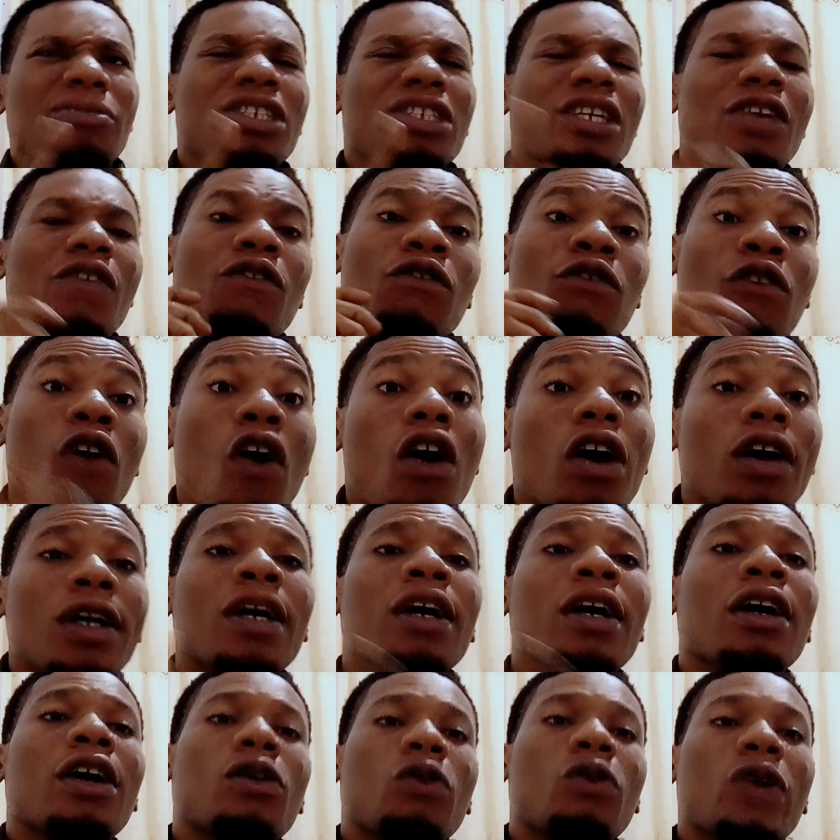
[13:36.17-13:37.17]
4
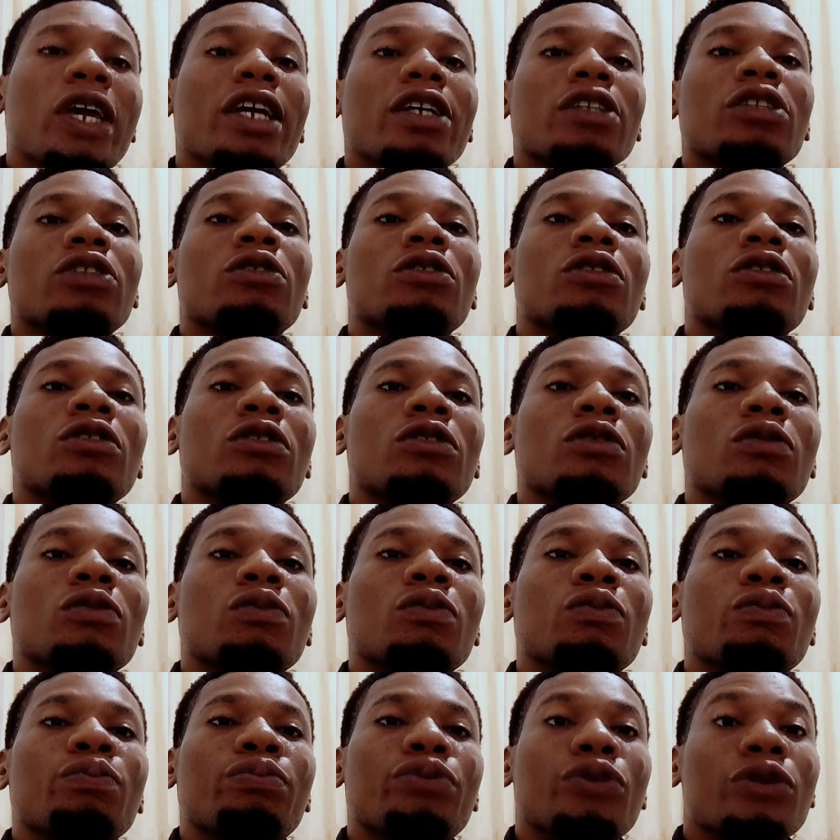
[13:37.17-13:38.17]
quick
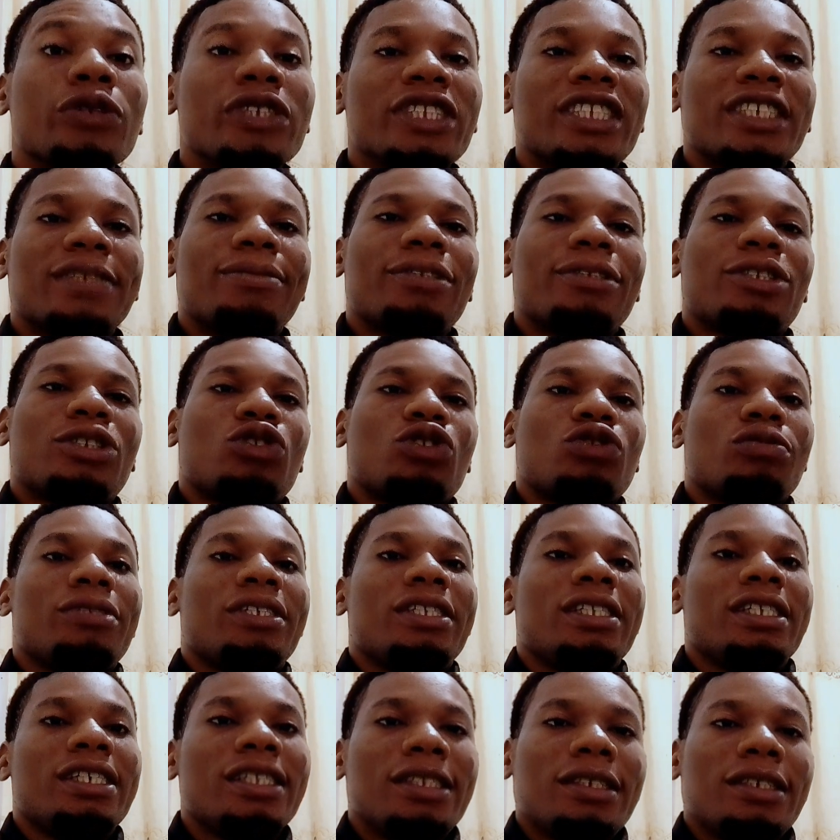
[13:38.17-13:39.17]
pro tips you'll be
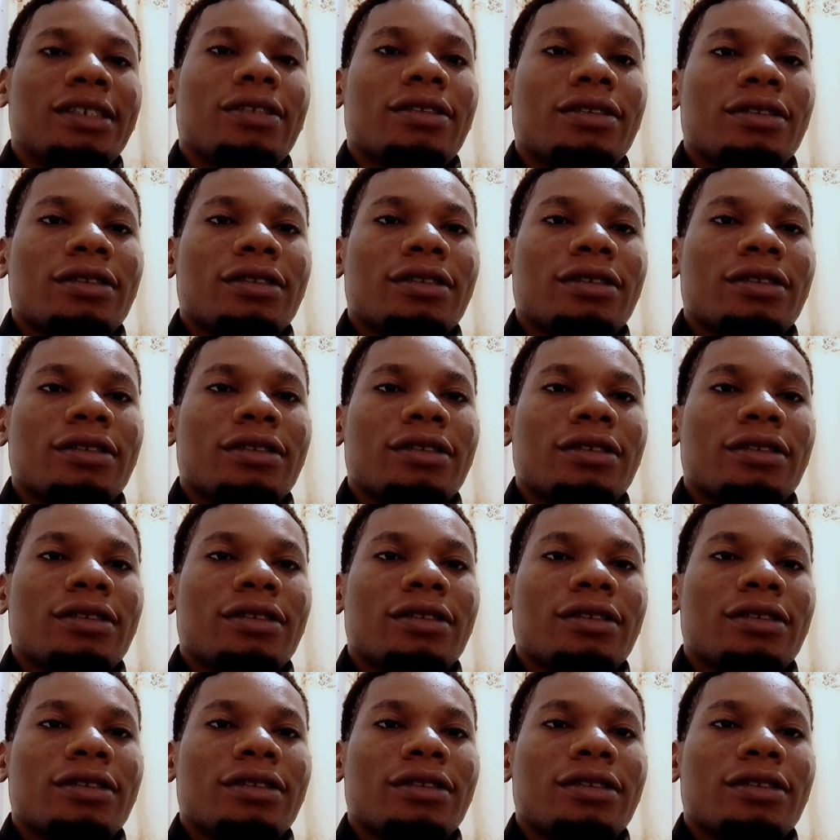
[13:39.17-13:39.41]
needing.